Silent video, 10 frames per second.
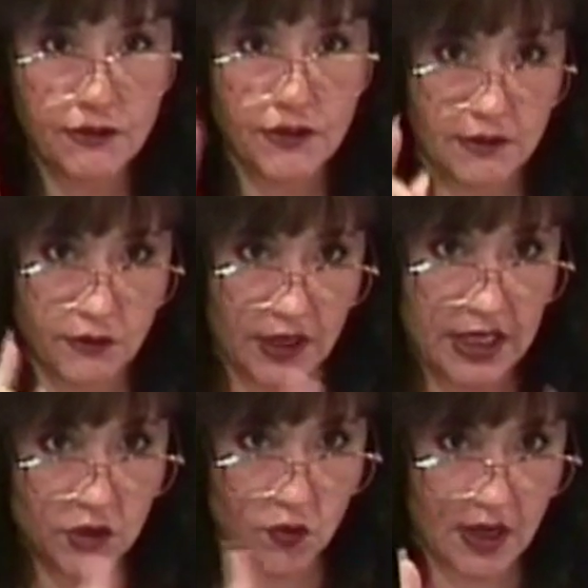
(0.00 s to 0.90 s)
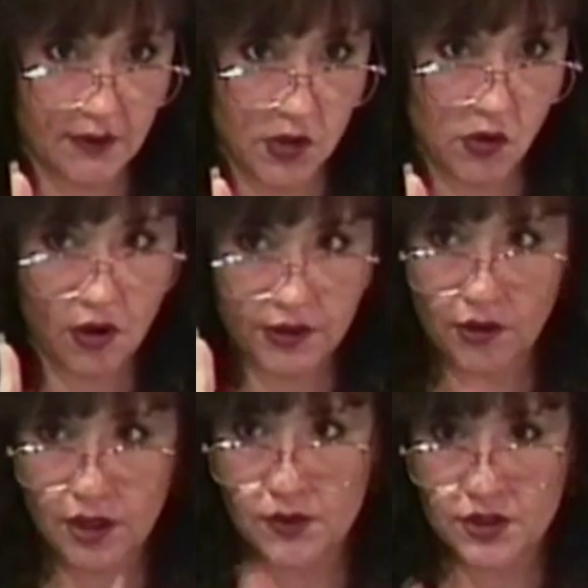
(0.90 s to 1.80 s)
different for each one of you,
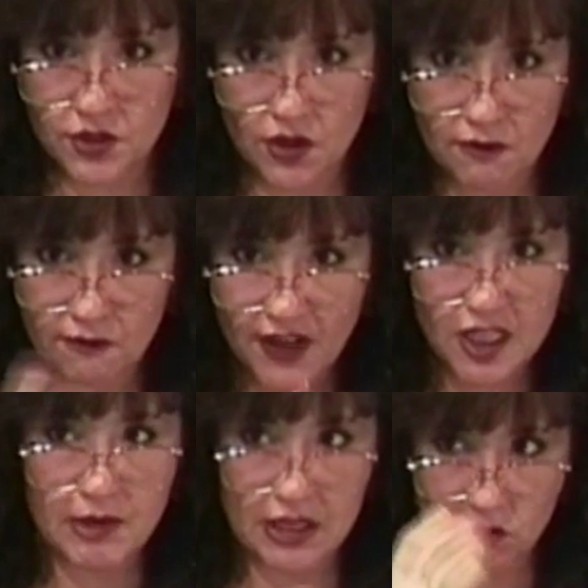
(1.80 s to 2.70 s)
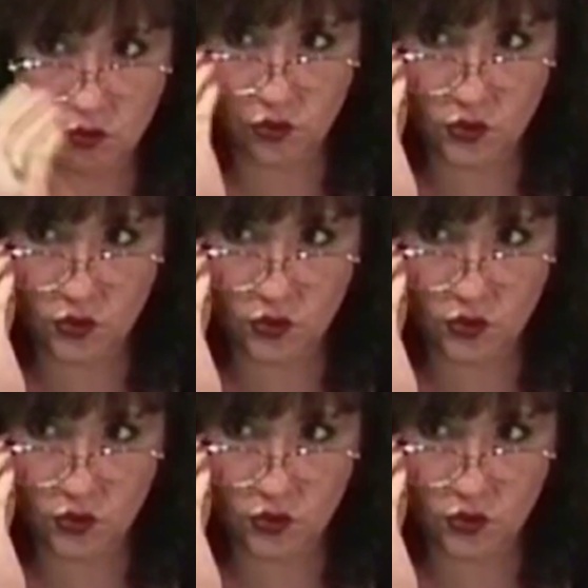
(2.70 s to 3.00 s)
although there are certain fundamental